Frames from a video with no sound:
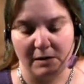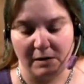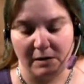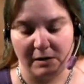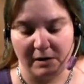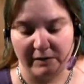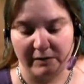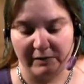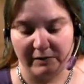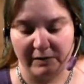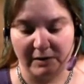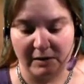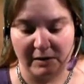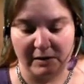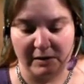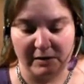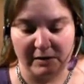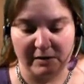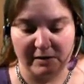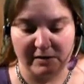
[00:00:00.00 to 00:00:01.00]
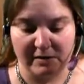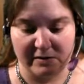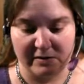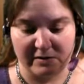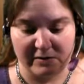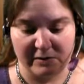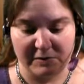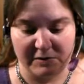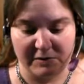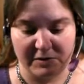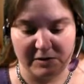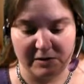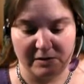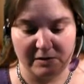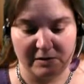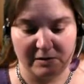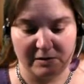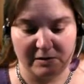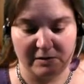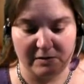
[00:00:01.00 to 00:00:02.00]
have a link in the
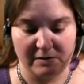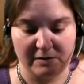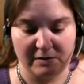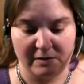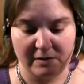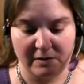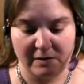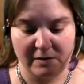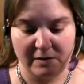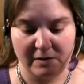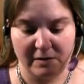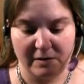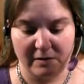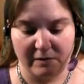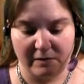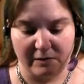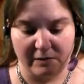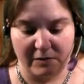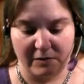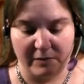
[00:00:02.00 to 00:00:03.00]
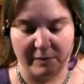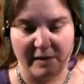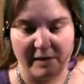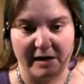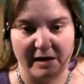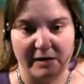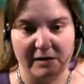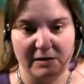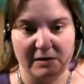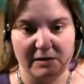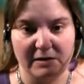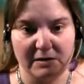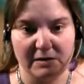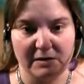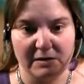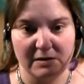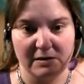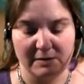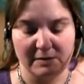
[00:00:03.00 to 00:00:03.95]
descriptions for the patterns.